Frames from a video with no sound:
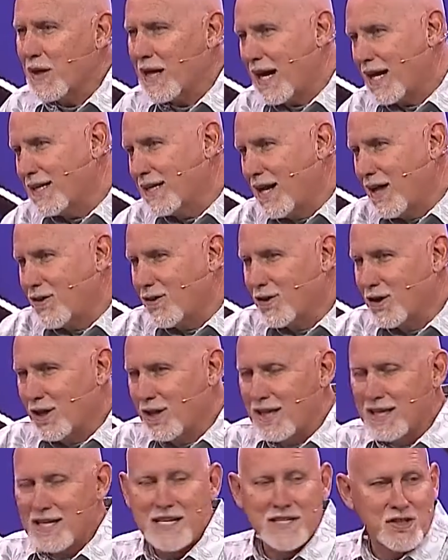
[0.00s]
we got another
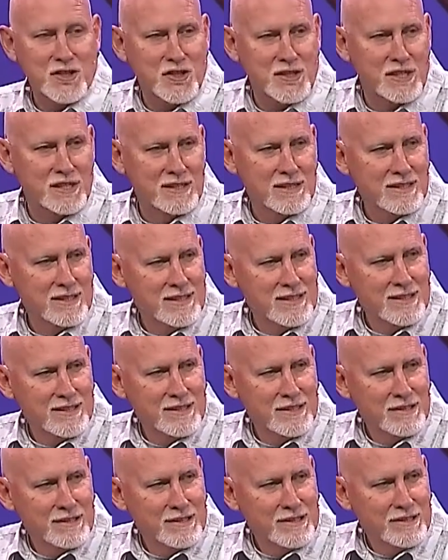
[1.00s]
little list
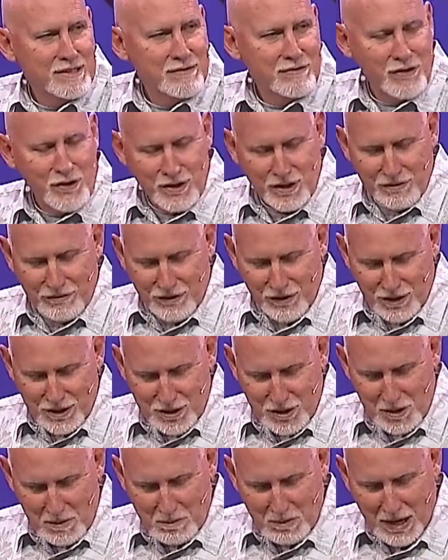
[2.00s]
for you to fill
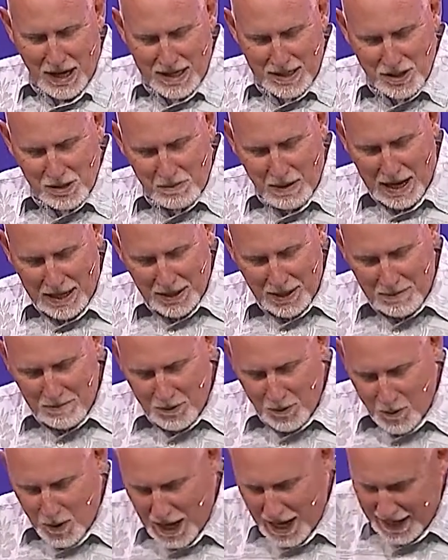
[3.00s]
in some blanks about.
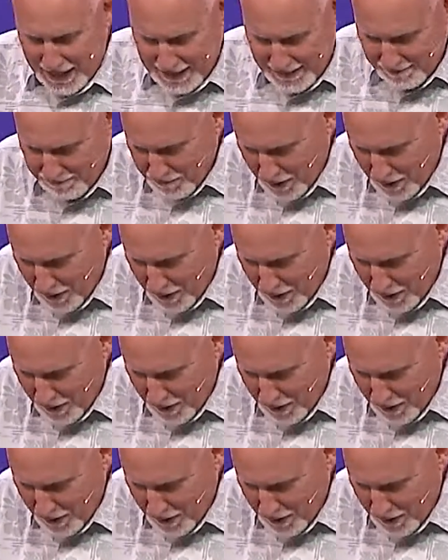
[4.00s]
Number 1,